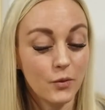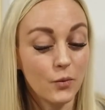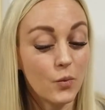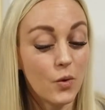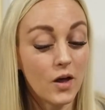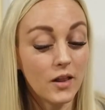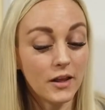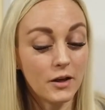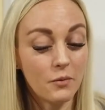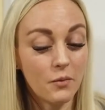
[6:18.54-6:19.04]

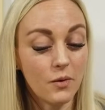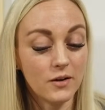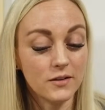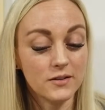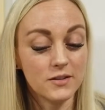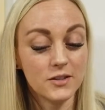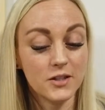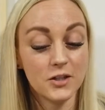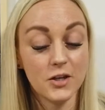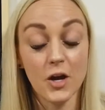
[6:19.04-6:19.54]
Wally
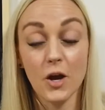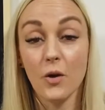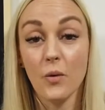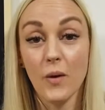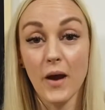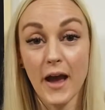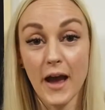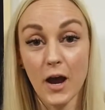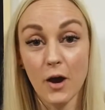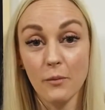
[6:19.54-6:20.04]
wants to know
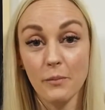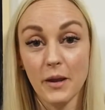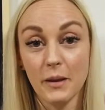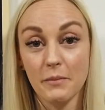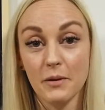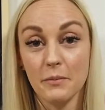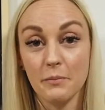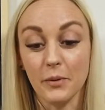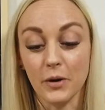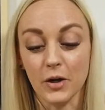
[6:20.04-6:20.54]
how
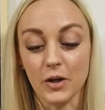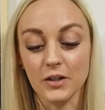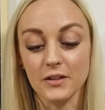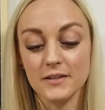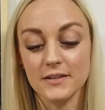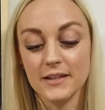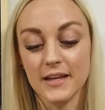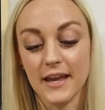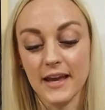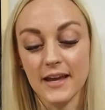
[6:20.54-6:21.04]
baby
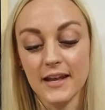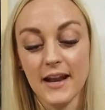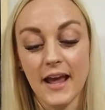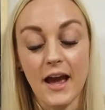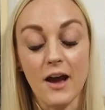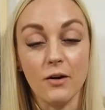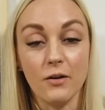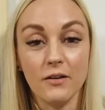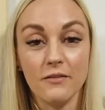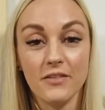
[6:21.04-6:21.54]
birds get
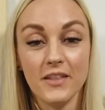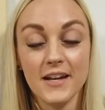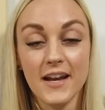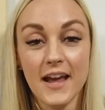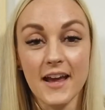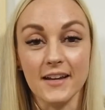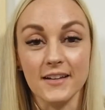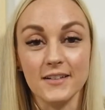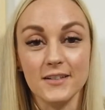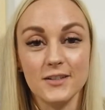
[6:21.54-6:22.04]
out of the
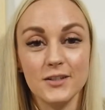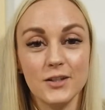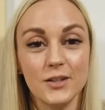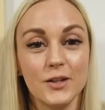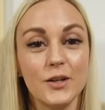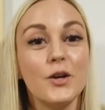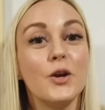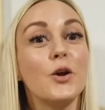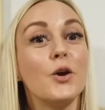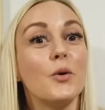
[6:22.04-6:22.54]
nest.
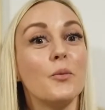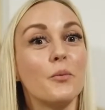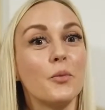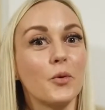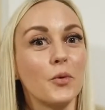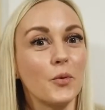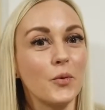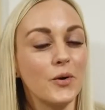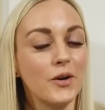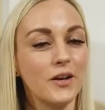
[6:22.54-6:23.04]

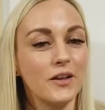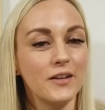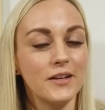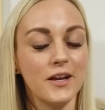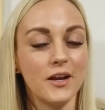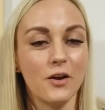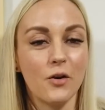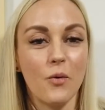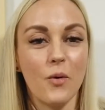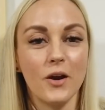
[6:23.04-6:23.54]

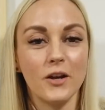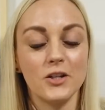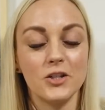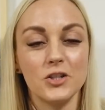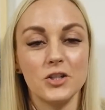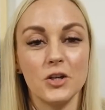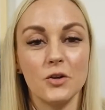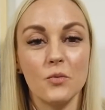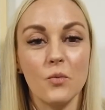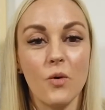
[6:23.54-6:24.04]
Brilliant
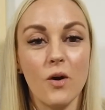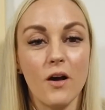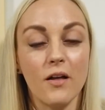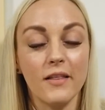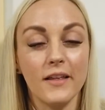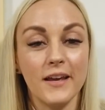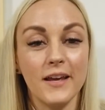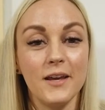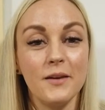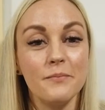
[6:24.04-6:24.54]
question,
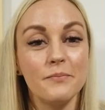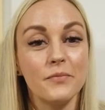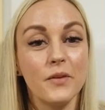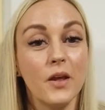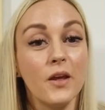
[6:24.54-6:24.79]
Wally.